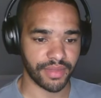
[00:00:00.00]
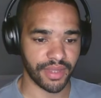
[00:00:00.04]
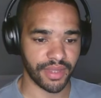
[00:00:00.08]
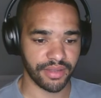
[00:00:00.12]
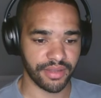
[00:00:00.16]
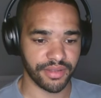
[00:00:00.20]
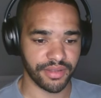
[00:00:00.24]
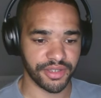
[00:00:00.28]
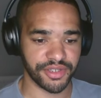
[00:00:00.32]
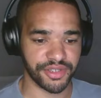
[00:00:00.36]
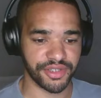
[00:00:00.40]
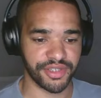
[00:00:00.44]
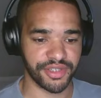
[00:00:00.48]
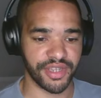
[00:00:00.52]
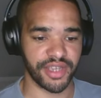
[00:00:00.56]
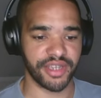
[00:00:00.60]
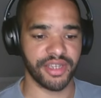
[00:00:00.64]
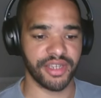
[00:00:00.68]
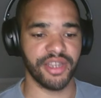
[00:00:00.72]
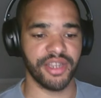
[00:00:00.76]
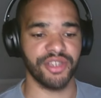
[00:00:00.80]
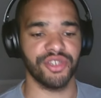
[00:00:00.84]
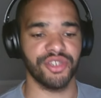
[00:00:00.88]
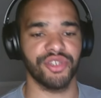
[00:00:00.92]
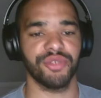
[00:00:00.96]
This is taking
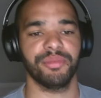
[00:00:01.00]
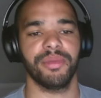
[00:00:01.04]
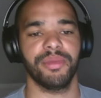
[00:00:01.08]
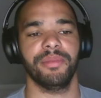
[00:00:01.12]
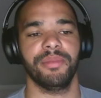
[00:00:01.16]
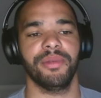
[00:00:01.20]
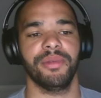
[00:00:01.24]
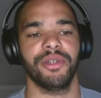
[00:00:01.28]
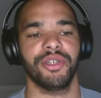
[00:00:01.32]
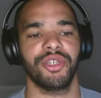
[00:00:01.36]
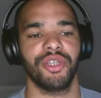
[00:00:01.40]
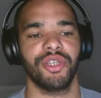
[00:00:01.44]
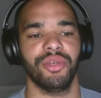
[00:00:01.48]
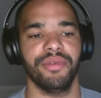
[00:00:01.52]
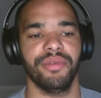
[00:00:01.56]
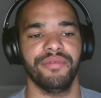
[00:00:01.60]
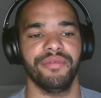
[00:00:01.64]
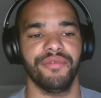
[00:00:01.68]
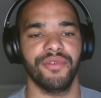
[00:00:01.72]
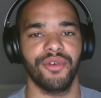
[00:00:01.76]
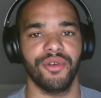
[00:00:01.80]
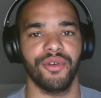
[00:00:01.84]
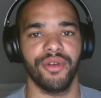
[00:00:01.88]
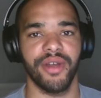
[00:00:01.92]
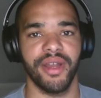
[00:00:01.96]
ages. People are queuing
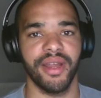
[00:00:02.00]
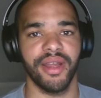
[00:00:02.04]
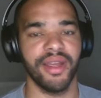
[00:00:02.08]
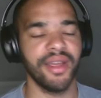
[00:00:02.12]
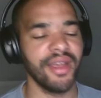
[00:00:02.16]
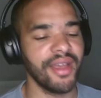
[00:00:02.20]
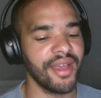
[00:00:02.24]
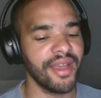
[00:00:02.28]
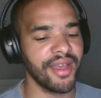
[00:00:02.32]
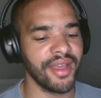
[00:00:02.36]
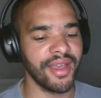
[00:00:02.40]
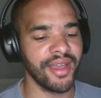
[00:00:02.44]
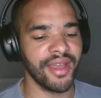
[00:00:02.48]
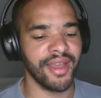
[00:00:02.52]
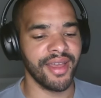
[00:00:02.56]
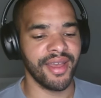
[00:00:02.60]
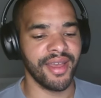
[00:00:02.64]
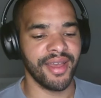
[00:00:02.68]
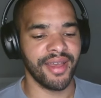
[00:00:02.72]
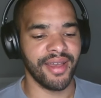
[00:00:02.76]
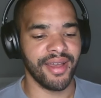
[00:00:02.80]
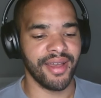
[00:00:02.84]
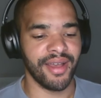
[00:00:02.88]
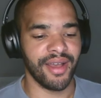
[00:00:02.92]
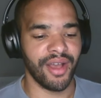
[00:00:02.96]
for it.
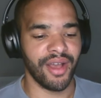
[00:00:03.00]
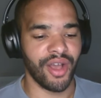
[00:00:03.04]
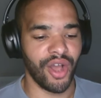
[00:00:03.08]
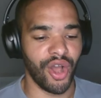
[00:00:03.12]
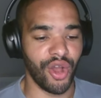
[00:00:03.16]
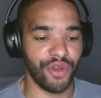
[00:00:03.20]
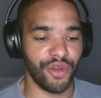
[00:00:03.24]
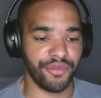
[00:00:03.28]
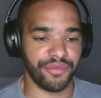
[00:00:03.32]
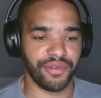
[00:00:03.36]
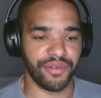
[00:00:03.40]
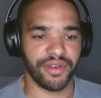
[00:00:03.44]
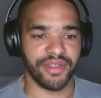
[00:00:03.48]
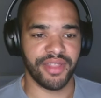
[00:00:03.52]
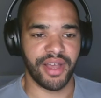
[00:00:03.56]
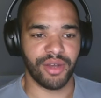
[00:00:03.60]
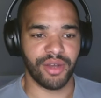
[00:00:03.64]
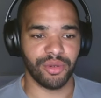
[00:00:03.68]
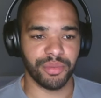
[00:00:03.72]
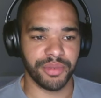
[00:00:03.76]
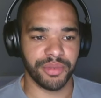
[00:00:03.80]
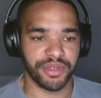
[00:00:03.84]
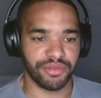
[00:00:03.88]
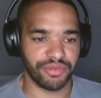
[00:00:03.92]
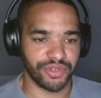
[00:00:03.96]
Hopefully that
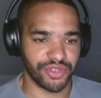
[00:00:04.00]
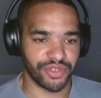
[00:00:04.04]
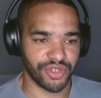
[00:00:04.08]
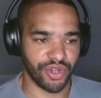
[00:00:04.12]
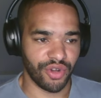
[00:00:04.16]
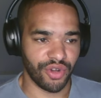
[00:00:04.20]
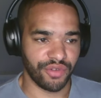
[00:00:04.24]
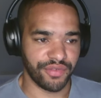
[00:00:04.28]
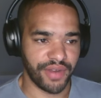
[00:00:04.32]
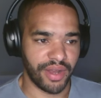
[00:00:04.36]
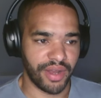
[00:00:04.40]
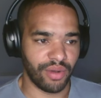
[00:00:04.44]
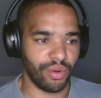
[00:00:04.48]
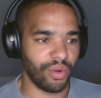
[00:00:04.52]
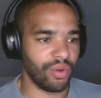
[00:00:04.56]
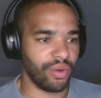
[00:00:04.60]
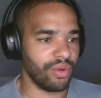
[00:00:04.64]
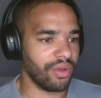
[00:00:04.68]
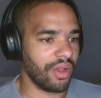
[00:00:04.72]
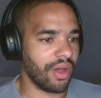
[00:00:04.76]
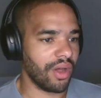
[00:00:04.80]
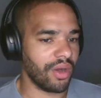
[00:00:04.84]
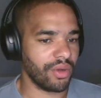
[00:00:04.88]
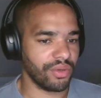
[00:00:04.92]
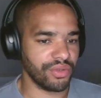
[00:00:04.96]
will be resolved now
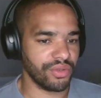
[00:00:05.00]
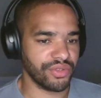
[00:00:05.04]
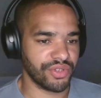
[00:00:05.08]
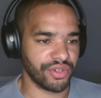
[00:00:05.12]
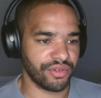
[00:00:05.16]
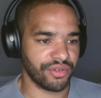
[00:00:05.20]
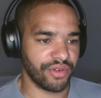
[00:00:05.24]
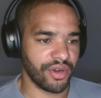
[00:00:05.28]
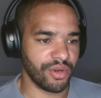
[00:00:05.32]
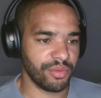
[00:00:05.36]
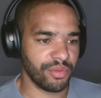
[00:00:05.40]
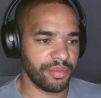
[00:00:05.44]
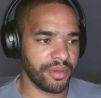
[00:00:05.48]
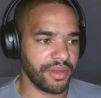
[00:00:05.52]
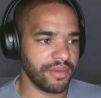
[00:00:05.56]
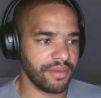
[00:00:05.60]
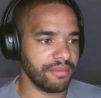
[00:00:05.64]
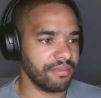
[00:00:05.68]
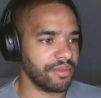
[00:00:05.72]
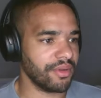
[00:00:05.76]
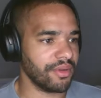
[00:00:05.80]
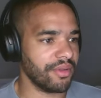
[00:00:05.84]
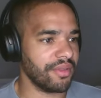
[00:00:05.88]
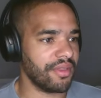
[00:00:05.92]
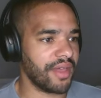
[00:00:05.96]
all holes are open,
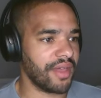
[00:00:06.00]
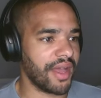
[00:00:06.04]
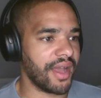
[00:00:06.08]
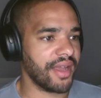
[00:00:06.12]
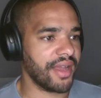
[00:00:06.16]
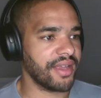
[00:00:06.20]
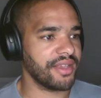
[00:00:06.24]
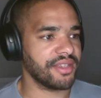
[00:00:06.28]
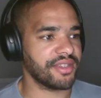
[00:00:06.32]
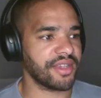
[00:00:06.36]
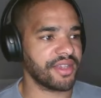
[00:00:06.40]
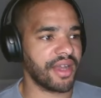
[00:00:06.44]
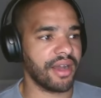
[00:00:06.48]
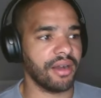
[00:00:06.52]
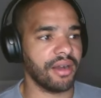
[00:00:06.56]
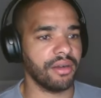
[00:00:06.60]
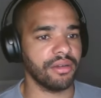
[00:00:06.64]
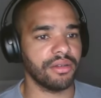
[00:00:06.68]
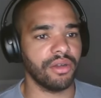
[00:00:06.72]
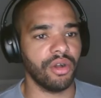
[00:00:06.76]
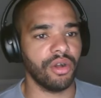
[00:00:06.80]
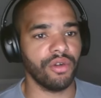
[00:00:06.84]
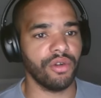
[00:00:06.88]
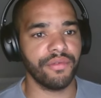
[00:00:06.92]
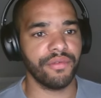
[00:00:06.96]
but that is our
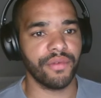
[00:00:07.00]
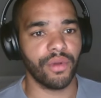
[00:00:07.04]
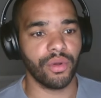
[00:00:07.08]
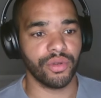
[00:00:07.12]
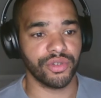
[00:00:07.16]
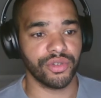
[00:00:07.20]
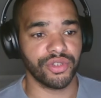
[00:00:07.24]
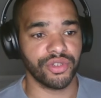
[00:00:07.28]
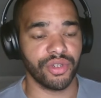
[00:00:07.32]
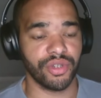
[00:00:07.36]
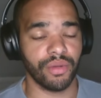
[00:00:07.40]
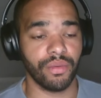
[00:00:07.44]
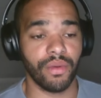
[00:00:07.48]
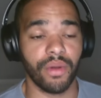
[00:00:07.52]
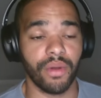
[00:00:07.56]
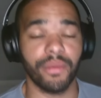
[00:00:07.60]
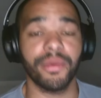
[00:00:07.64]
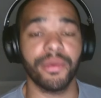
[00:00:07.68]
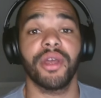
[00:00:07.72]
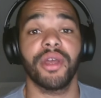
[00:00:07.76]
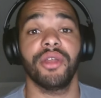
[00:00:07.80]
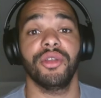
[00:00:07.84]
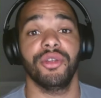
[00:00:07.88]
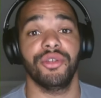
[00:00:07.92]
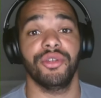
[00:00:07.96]
golf course. So what we're
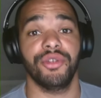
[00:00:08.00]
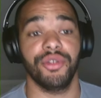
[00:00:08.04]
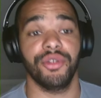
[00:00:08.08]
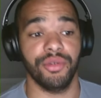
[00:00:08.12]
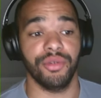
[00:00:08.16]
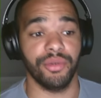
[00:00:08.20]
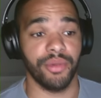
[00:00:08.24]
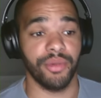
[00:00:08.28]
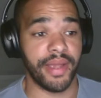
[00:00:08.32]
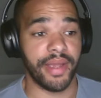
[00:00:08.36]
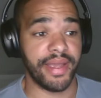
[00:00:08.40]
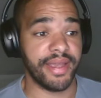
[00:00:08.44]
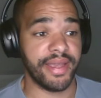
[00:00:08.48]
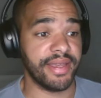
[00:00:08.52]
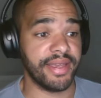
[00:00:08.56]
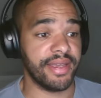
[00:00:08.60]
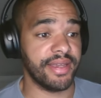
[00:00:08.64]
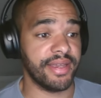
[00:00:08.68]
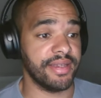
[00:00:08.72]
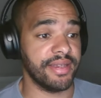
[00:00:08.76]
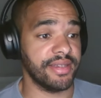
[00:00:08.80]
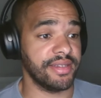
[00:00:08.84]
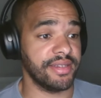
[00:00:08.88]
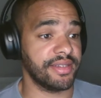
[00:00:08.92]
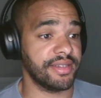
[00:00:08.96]
going to do
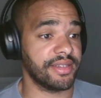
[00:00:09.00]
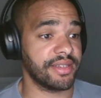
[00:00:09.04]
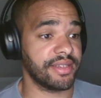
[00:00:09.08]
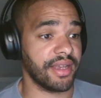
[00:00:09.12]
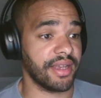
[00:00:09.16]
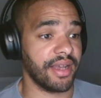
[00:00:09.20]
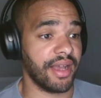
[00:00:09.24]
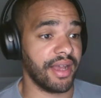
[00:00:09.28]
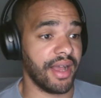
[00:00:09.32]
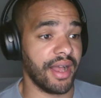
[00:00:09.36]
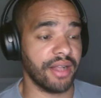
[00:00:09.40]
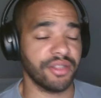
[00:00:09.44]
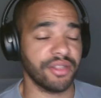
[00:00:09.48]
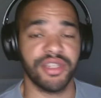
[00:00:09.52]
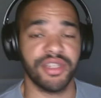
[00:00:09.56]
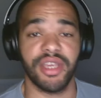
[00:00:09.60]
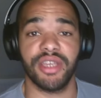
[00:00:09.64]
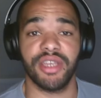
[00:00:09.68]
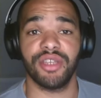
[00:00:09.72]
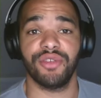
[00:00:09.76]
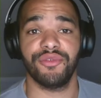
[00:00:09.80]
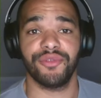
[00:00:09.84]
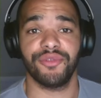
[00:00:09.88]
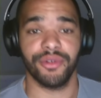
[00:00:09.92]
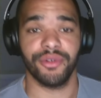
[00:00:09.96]
is I'll take
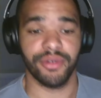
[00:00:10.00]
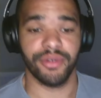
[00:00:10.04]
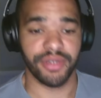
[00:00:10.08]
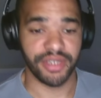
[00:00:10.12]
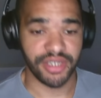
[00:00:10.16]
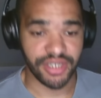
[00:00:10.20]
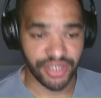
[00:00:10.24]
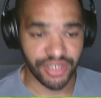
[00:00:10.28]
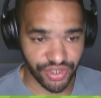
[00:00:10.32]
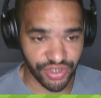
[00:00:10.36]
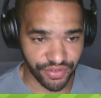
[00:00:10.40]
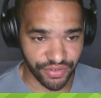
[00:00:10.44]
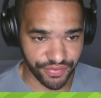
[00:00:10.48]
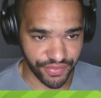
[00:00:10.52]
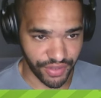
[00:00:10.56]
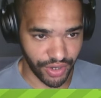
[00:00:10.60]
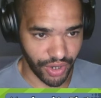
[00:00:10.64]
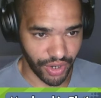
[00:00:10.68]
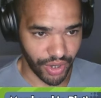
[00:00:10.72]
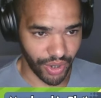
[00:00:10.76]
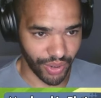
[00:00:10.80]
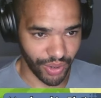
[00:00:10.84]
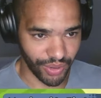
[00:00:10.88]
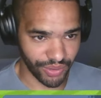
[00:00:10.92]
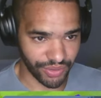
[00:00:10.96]
you through each of the
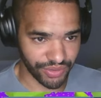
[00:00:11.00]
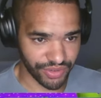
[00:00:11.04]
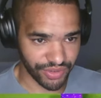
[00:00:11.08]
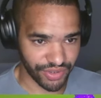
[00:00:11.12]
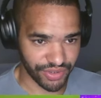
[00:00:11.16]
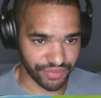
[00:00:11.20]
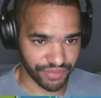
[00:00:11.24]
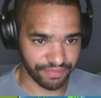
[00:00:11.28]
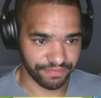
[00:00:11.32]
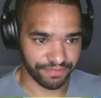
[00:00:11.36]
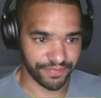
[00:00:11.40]
holes,